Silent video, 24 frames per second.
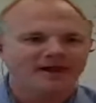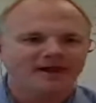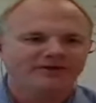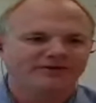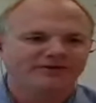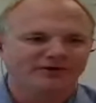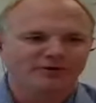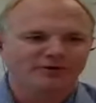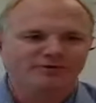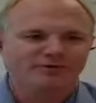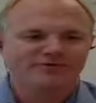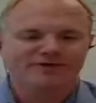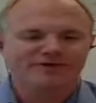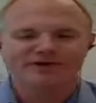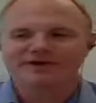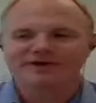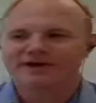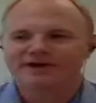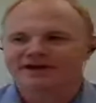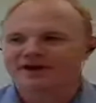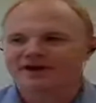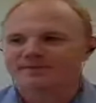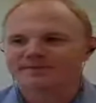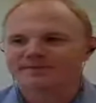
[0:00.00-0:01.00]
So if you
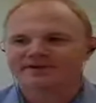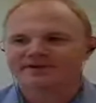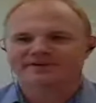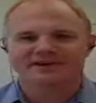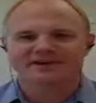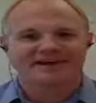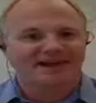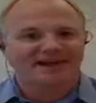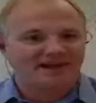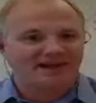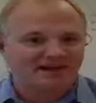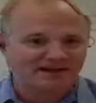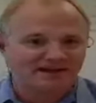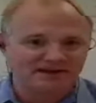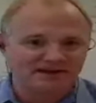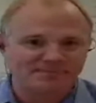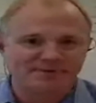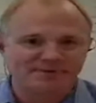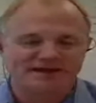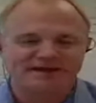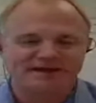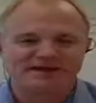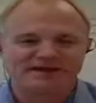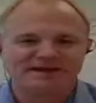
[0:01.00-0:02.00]
look at companies like
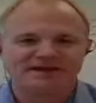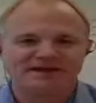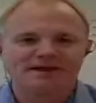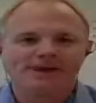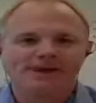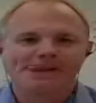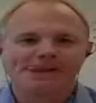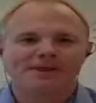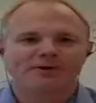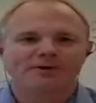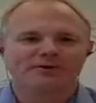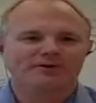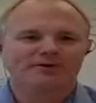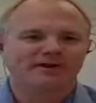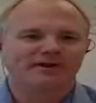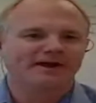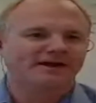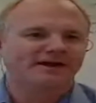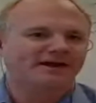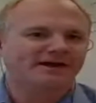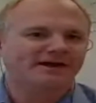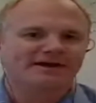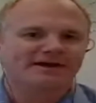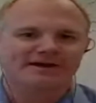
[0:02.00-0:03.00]
ADP or
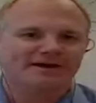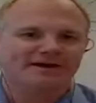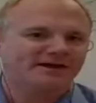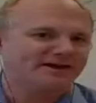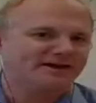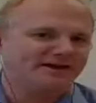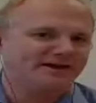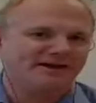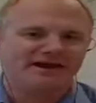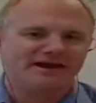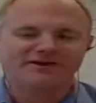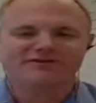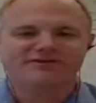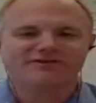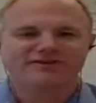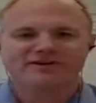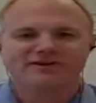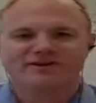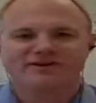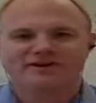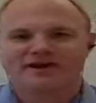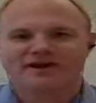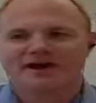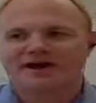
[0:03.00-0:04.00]
like a, a
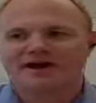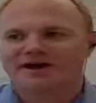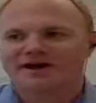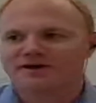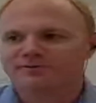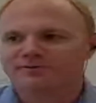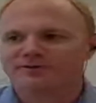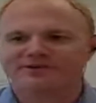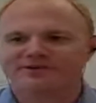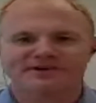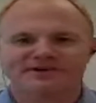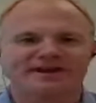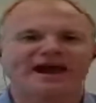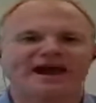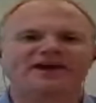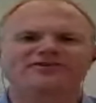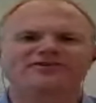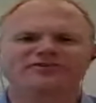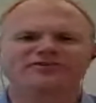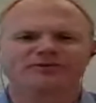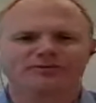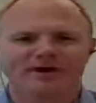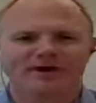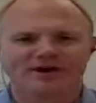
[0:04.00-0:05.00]
nation uh, was a
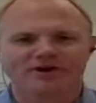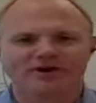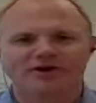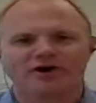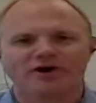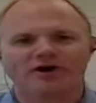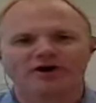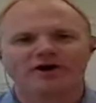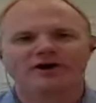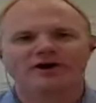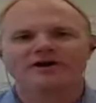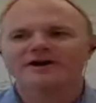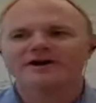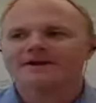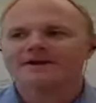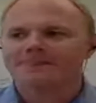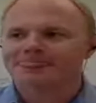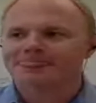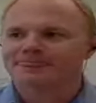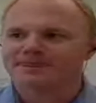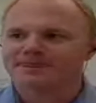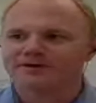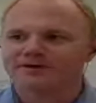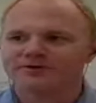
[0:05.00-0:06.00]
national rent a car,
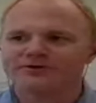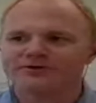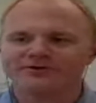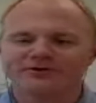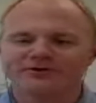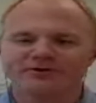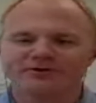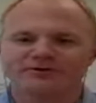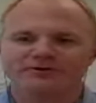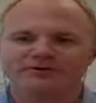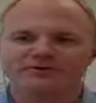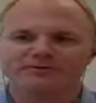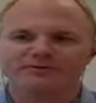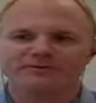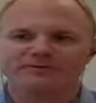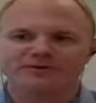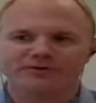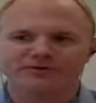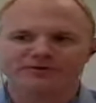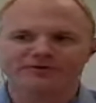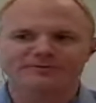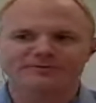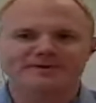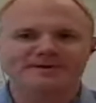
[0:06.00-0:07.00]
those are
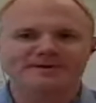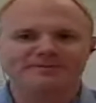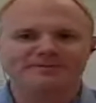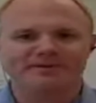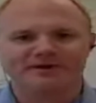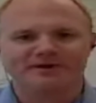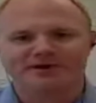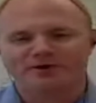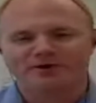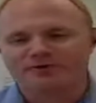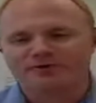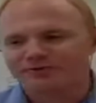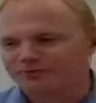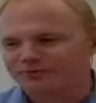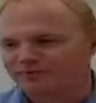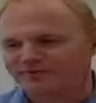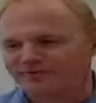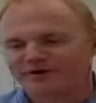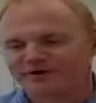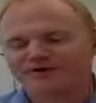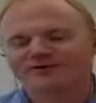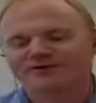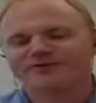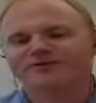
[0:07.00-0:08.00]
those are people that go through a
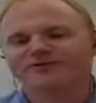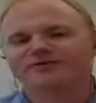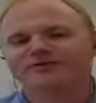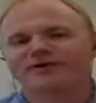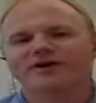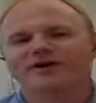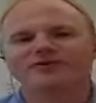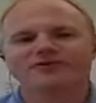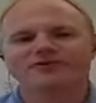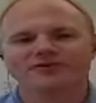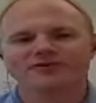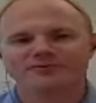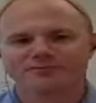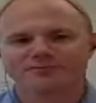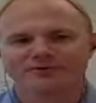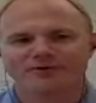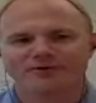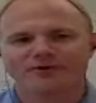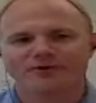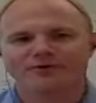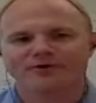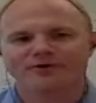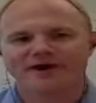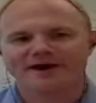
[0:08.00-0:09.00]
very structured
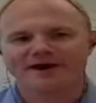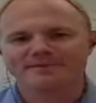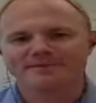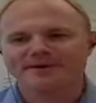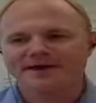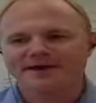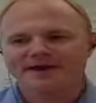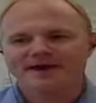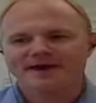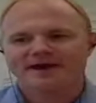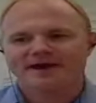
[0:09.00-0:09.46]
program